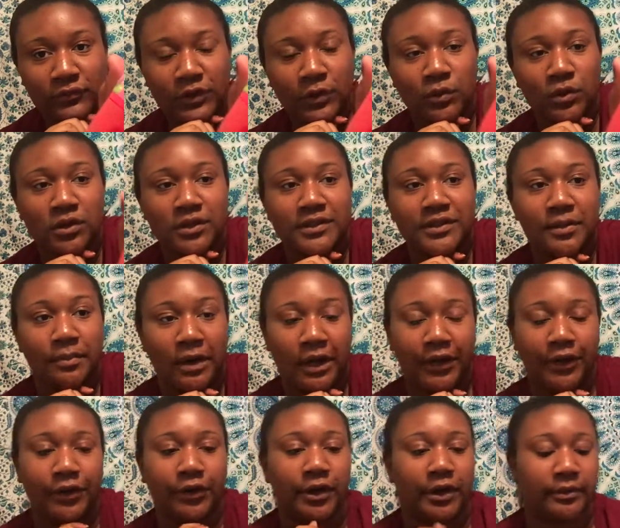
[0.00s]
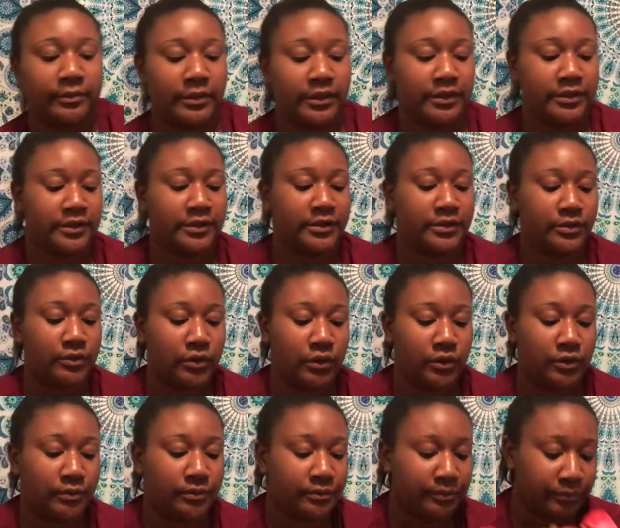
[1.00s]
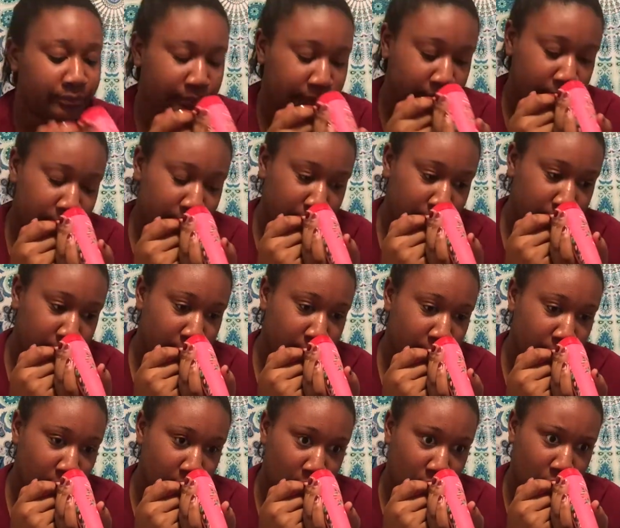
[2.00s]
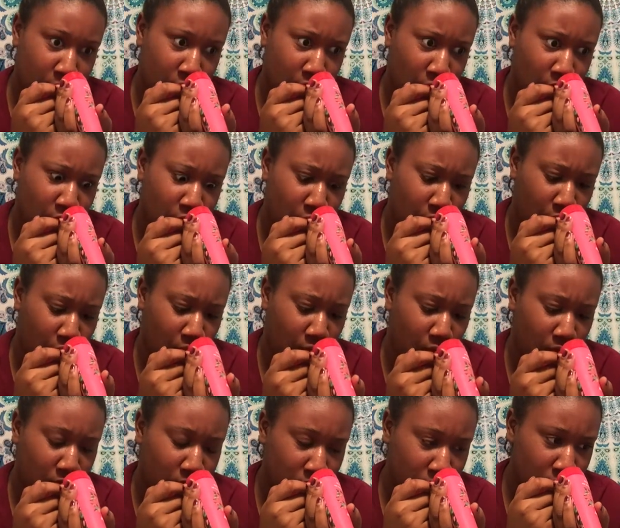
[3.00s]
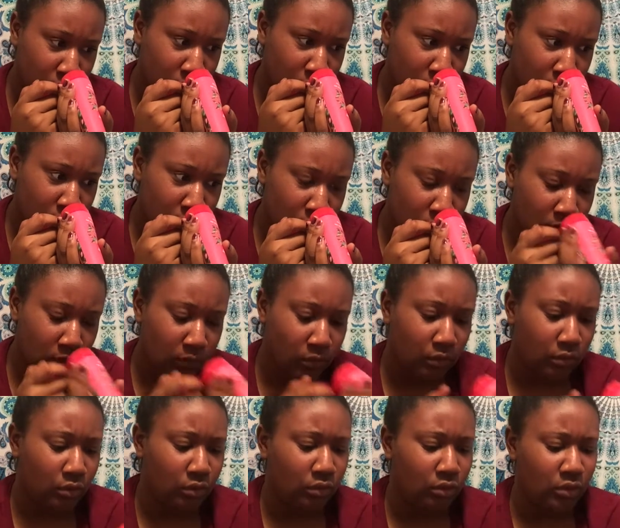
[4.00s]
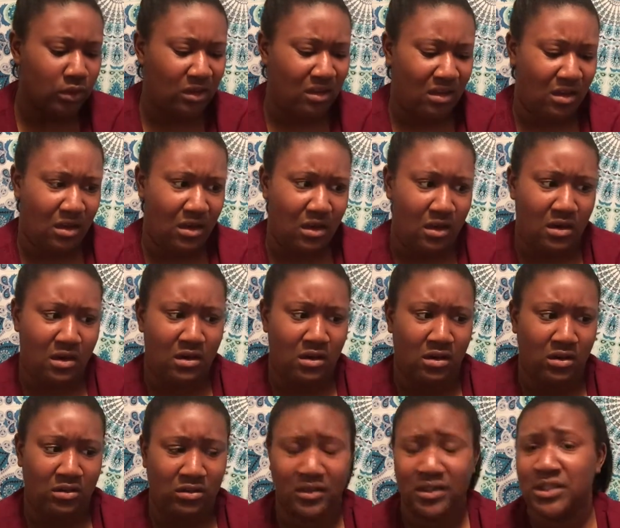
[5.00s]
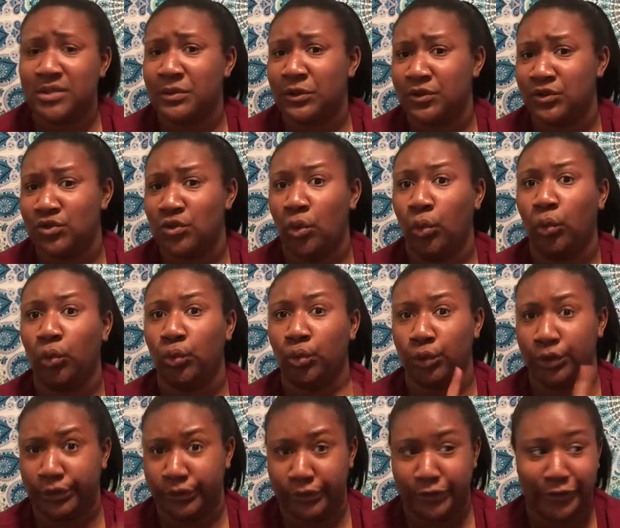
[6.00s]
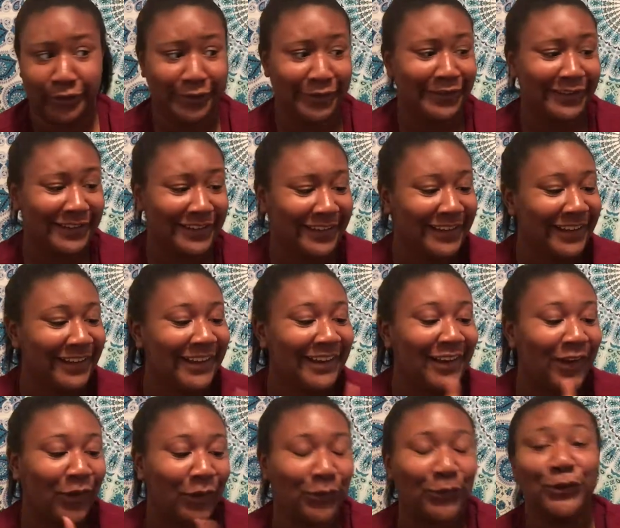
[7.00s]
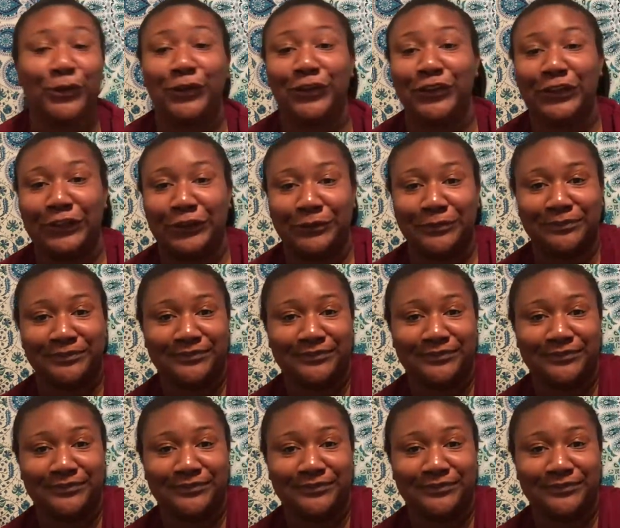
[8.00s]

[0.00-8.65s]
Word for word: Well, it's a body cream, but it says oil. Ooh. Ooh, yeah. That smells really good. Really good.